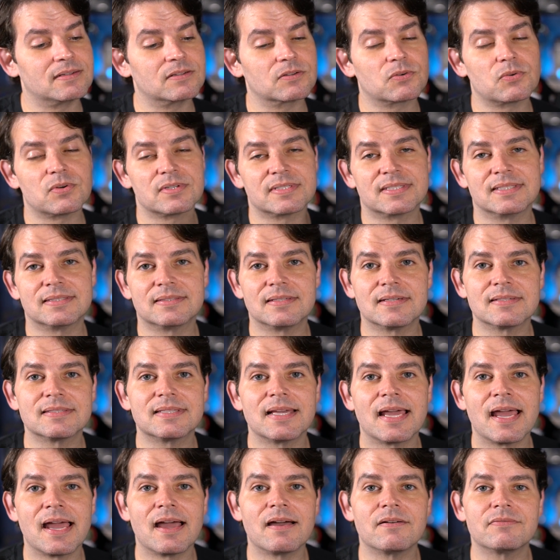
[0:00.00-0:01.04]
And, of course, it does
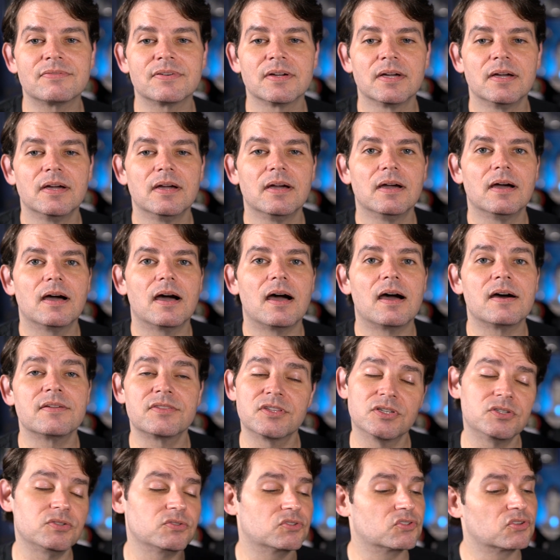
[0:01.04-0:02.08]
have
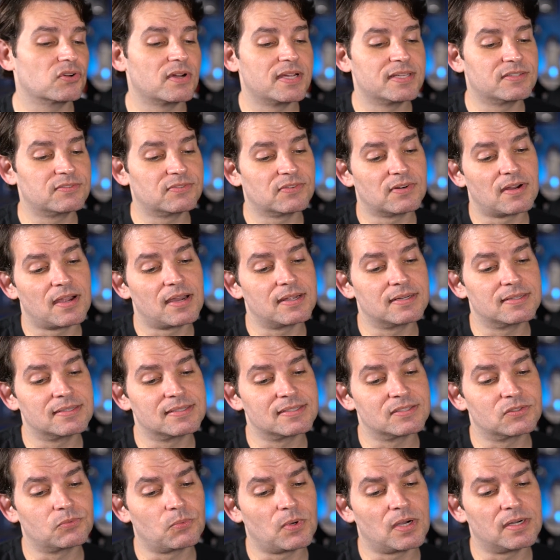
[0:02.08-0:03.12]
the new transfer on
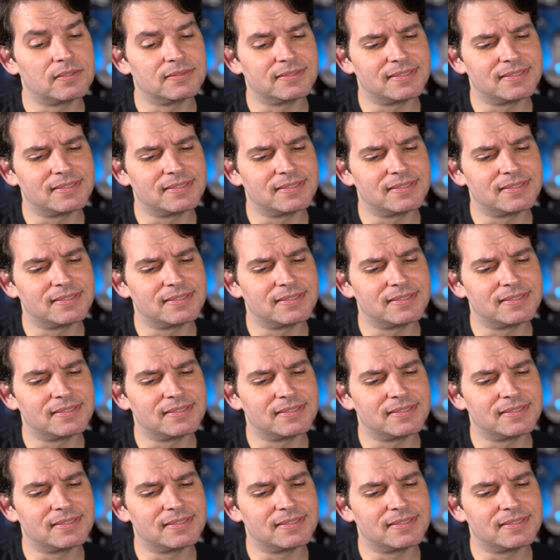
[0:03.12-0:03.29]
it as well.